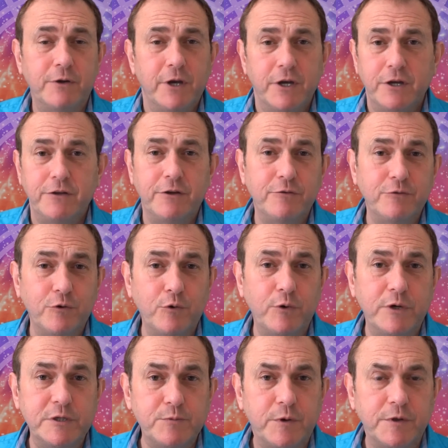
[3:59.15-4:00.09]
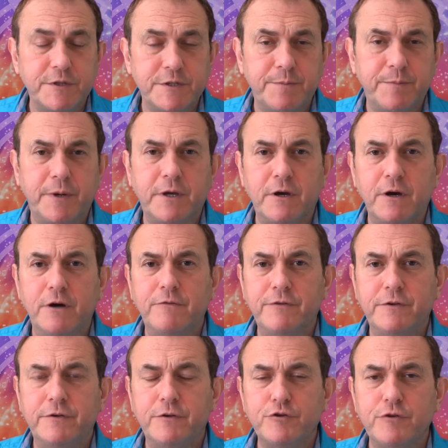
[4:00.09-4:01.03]
You don't always want to pick
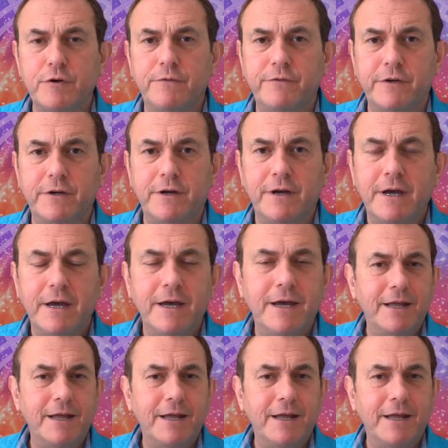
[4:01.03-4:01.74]
over the trivia,